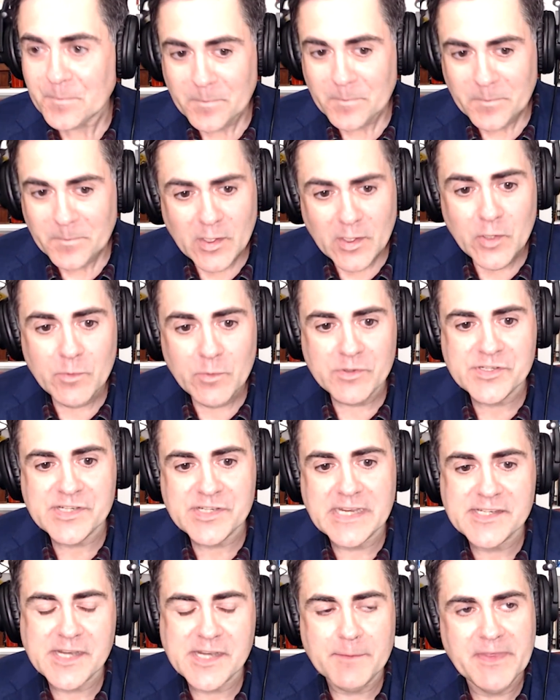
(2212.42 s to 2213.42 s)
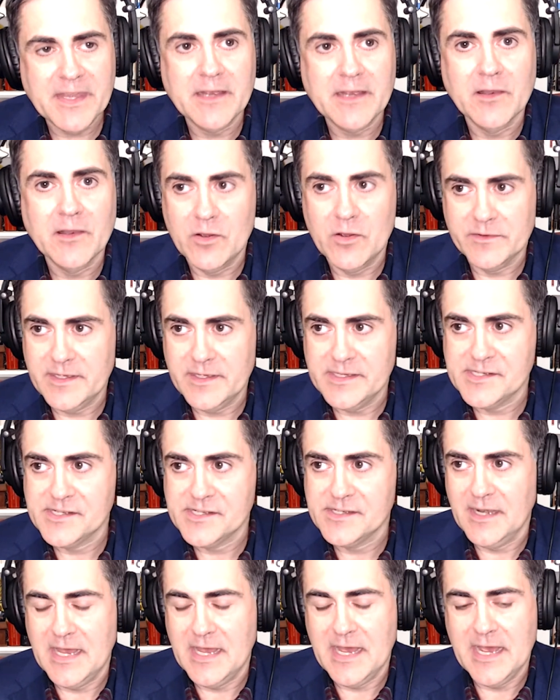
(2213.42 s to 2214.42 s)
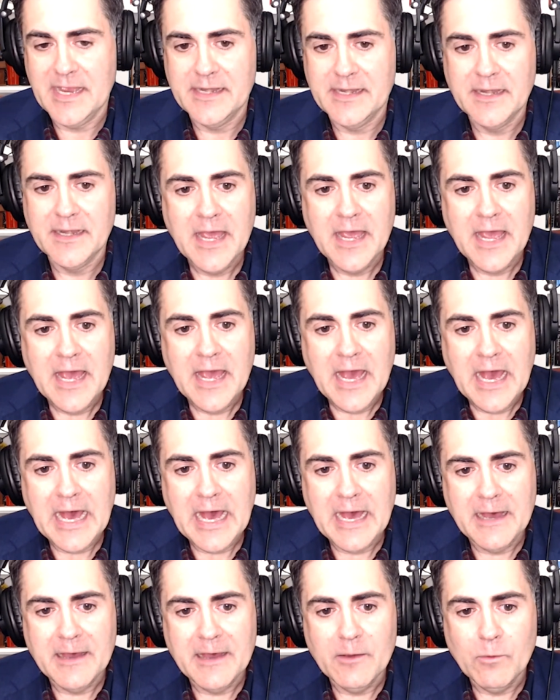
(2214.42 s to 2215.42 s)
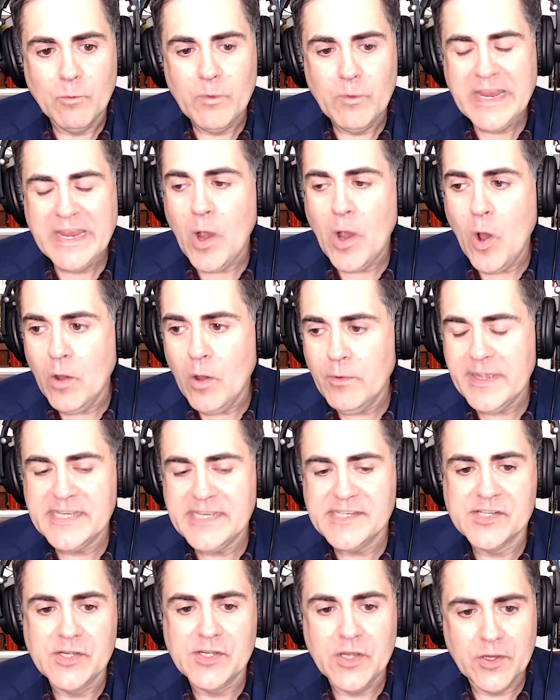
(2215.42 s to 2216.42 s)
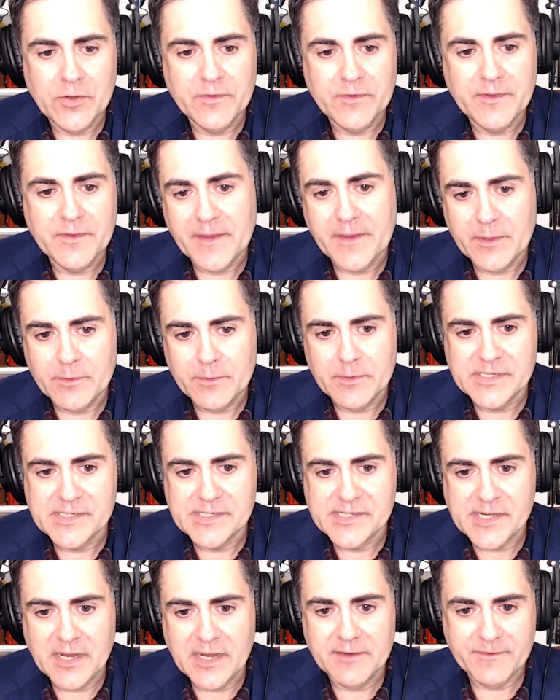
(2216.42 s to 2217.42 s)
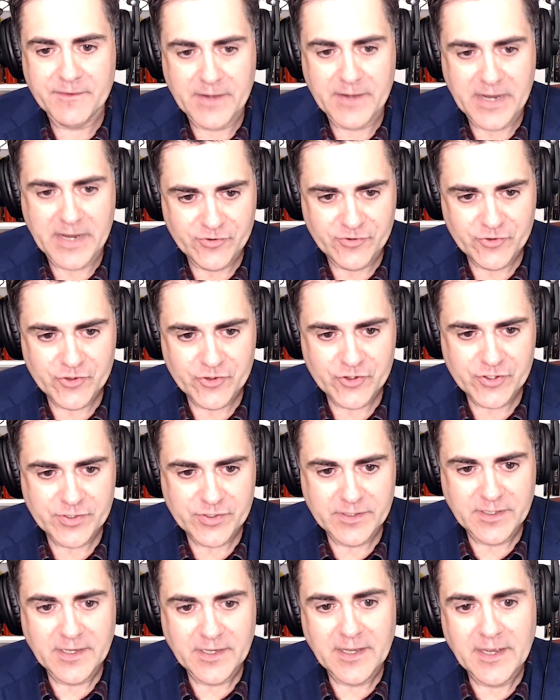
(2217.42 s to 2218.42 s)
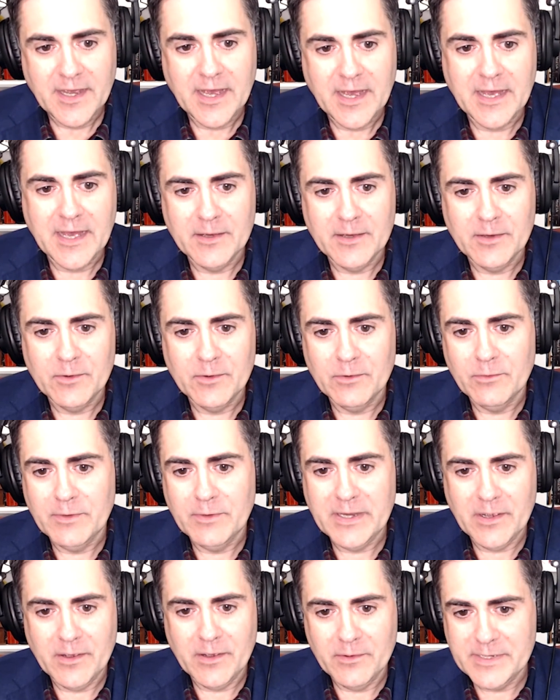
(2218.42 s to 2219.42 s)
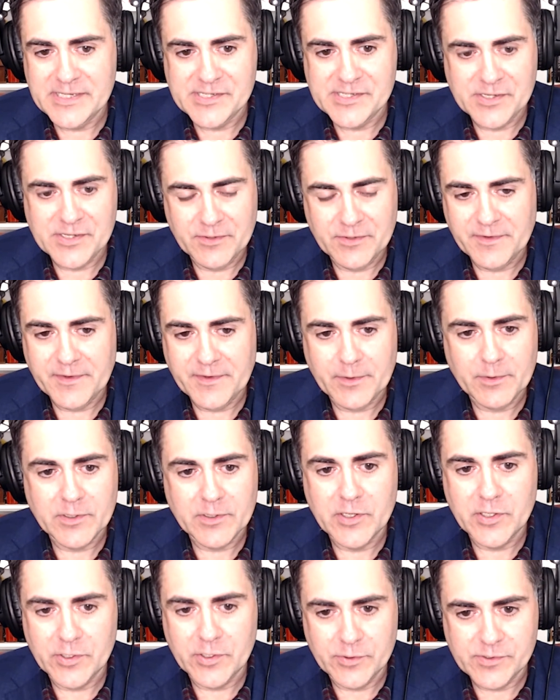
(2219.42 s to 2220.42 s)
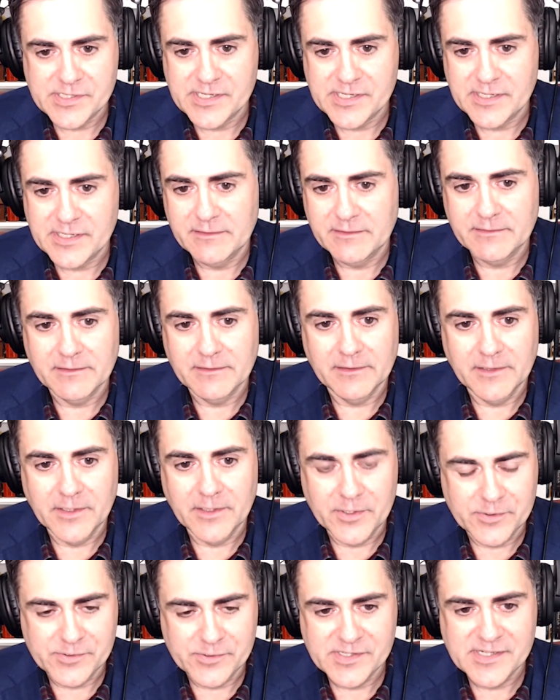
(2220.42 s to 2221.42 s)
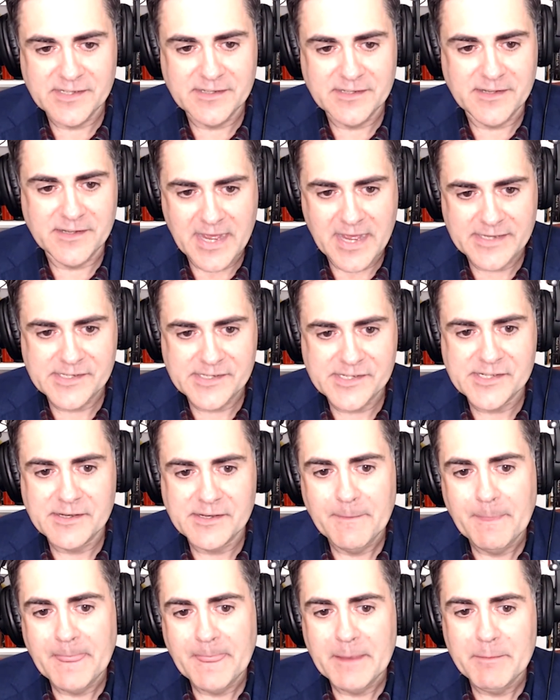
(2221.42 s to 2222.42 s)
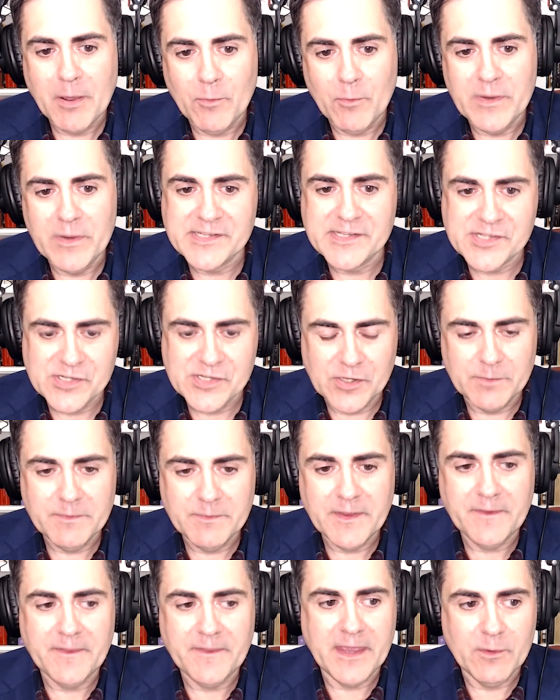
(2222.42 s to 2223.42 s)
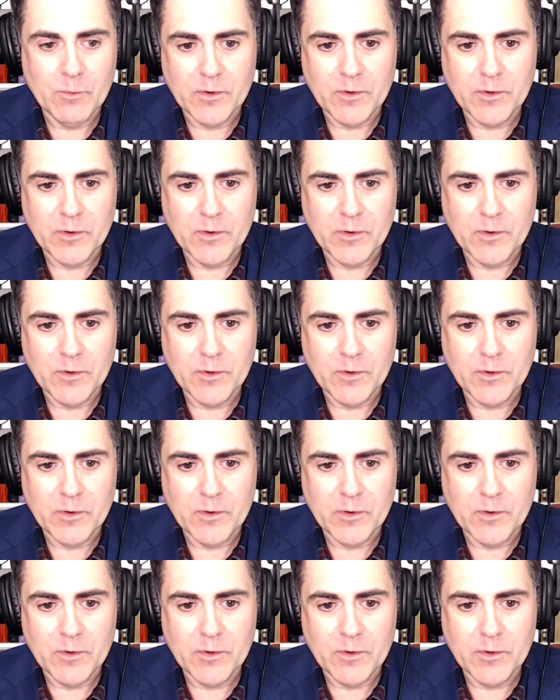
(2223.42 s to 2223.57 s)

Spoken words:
Who will say something along this line. We always knew that there was a fringe. We always knew that there were kooks and loons and nuts. But we assumed that they were the